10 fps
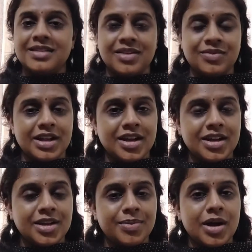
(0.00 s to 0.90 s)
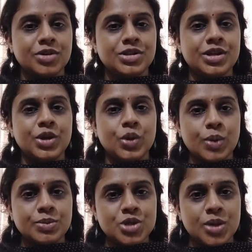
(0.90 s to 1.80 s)
Then we learned about
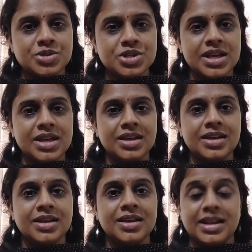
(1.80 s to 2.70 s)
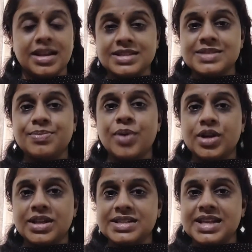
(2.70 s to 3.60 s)
Noam Chomsky and his
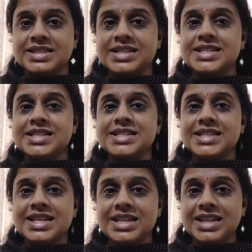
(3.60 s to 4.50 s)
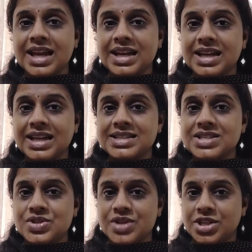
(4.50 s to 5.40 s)
important text is syntactic
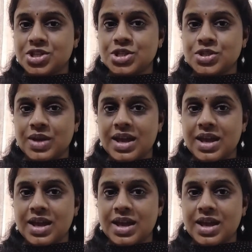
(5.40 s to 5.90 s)
structures.